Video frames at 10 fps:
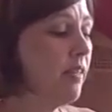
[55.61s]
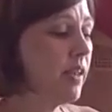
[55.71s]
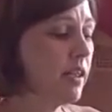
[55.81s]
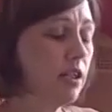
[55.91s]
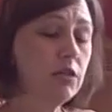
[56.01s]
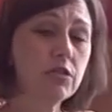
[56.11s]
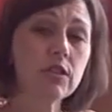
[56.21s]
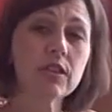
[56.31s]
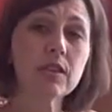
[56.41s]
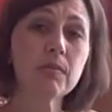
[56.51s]
Then it goes to
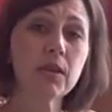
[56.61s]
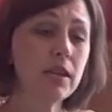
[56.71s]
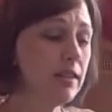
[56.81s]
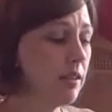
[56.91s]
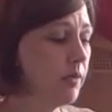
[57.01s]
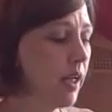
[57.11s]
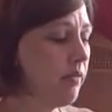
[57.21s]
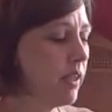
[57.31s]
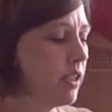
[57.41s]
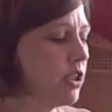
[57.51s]
the Sumerians, then we
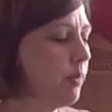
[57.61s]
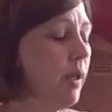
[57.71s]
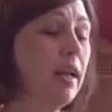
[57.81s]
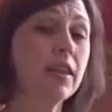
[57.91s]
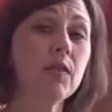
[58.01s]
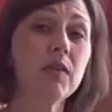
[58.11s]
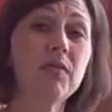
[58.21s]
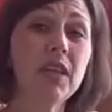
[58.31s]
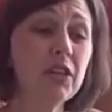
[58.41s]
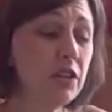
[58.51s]
have Egypt, then we
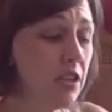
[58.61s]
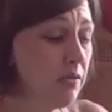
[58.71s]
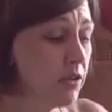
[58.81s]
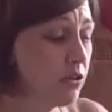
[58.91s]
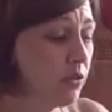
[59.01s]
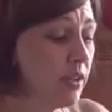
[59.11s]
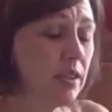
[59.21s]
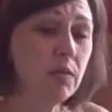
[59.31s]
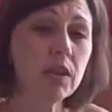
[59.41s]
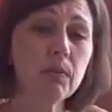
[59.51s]
have narrative stories,
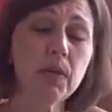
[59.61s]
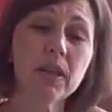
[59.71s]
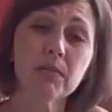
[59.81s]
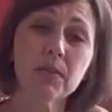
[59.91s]
and we're going to pick